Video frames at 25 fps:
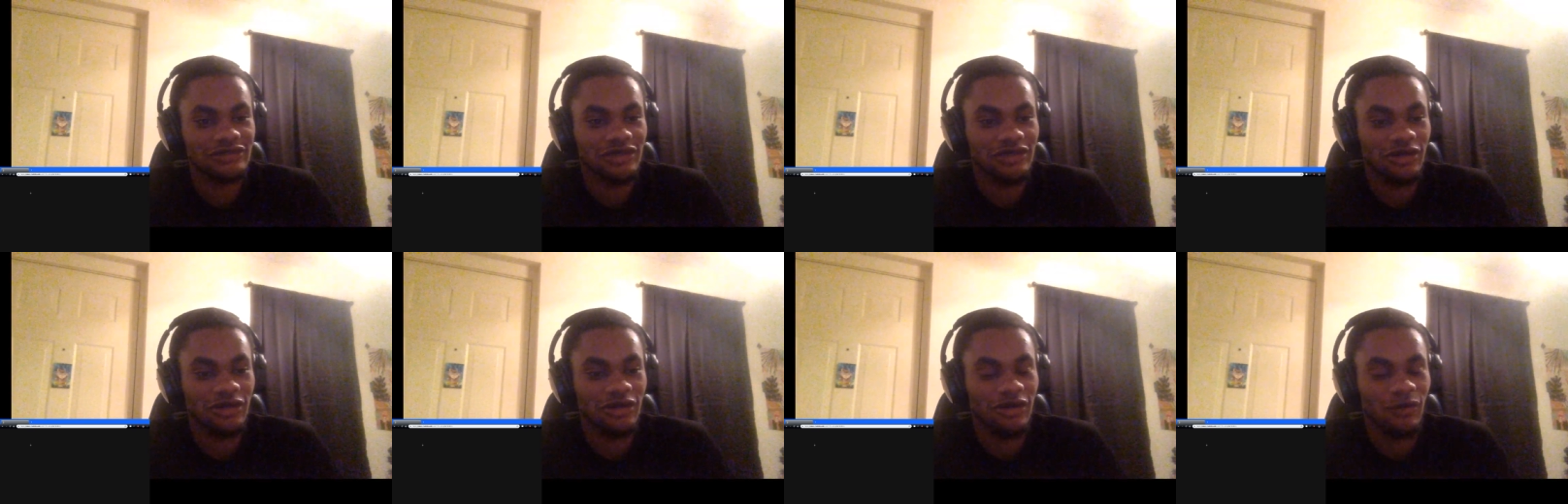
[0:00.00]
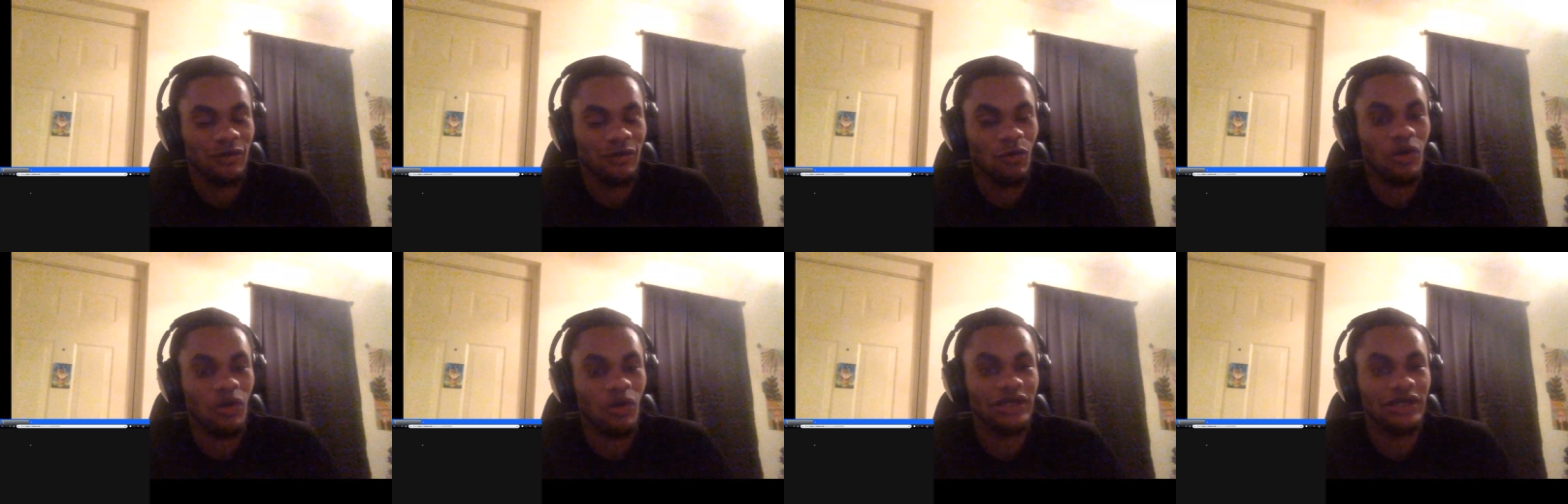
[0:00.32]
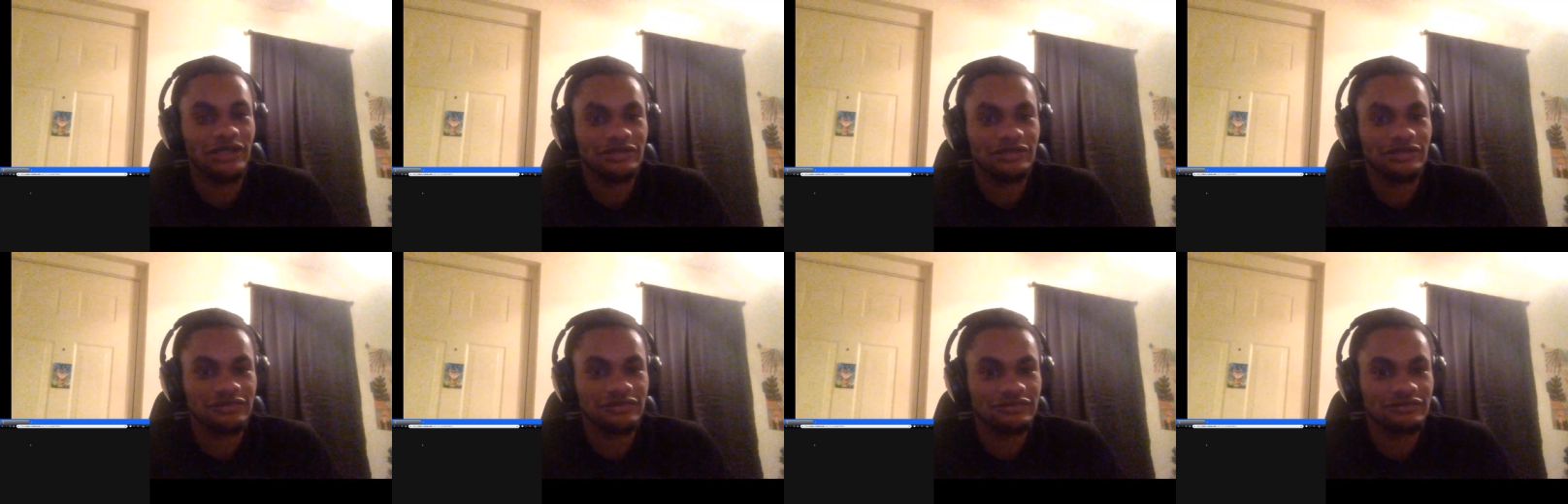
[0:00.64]
Uh,
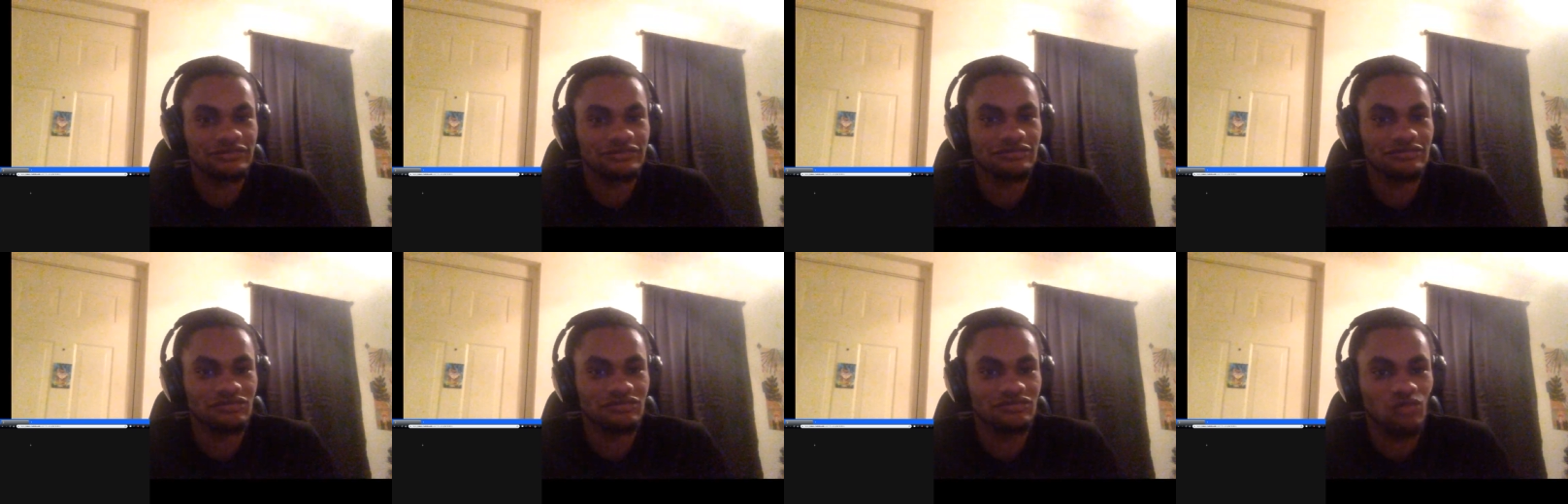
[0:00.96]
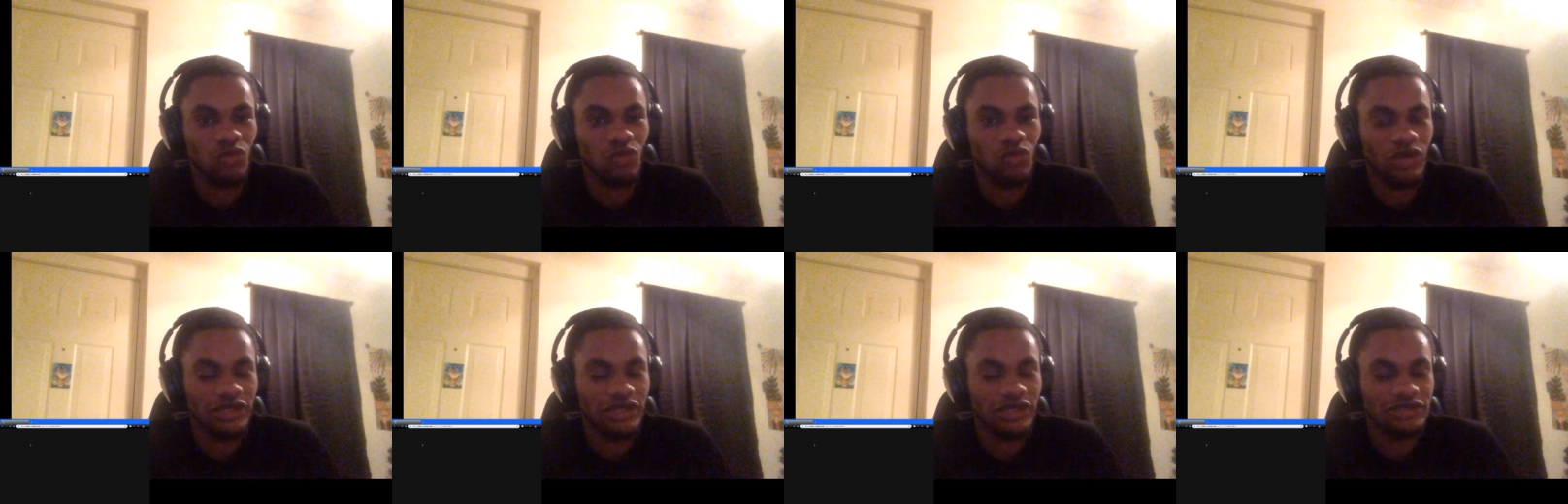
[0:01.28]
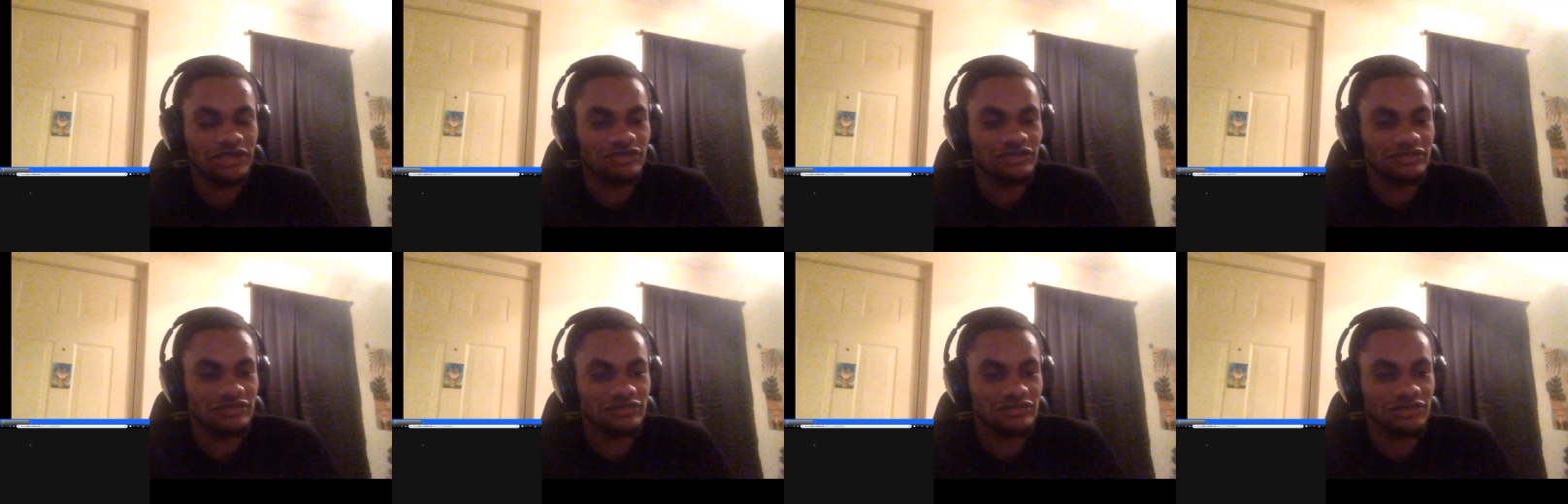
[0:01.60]
White, White,
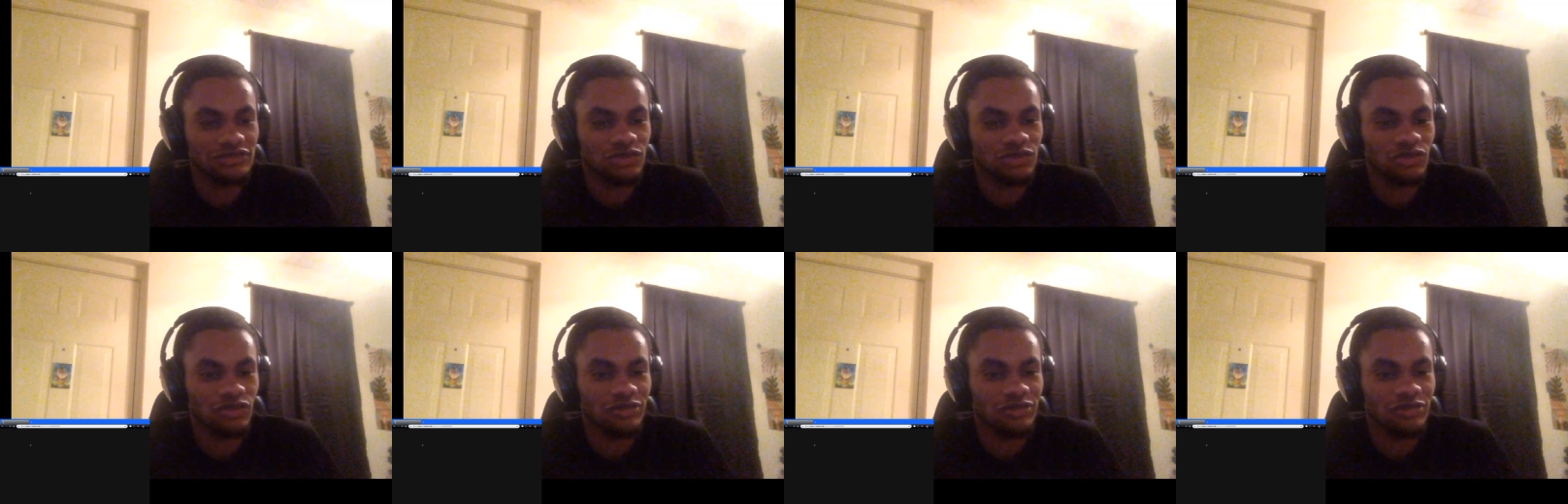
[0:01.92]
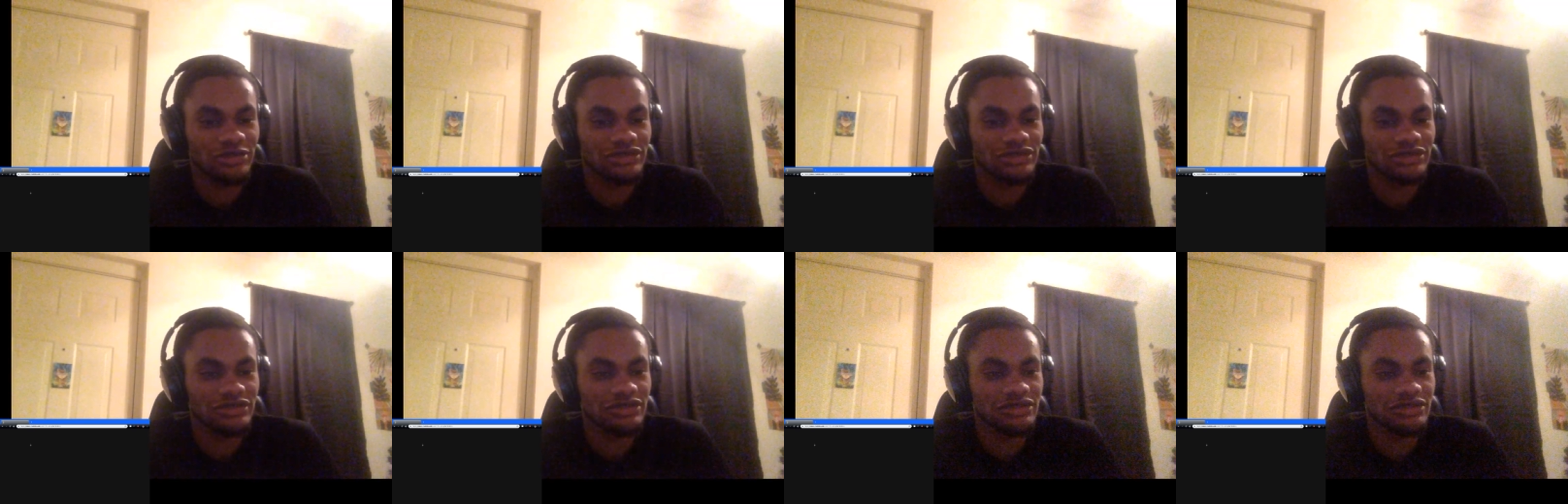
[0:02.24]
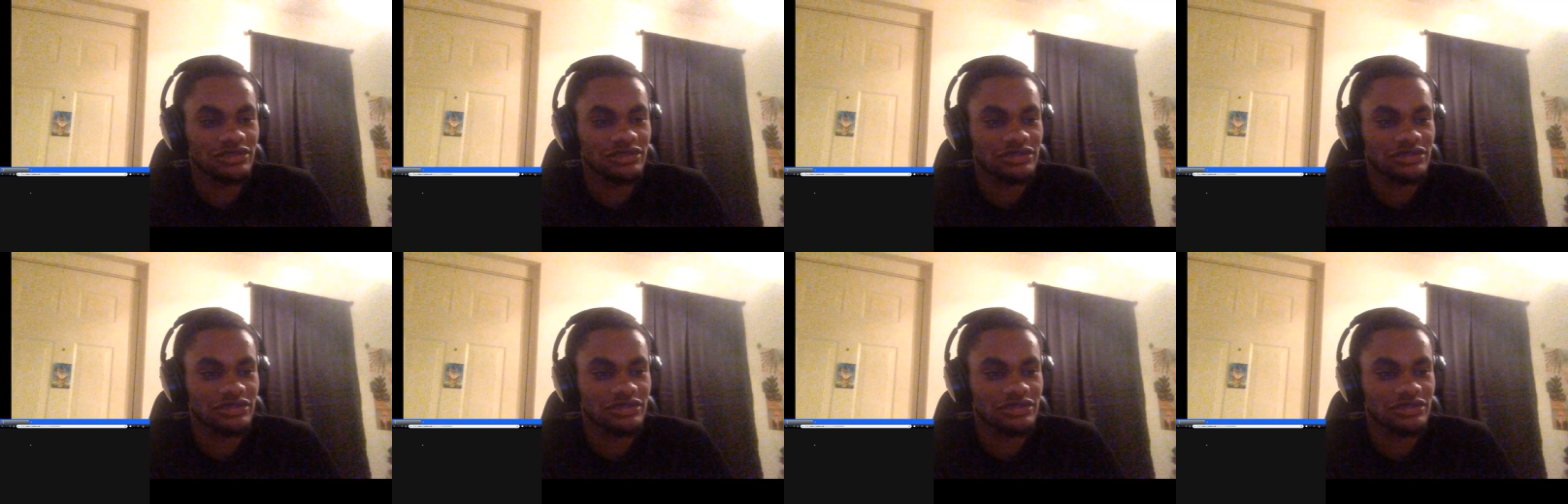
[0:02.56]
Tormund,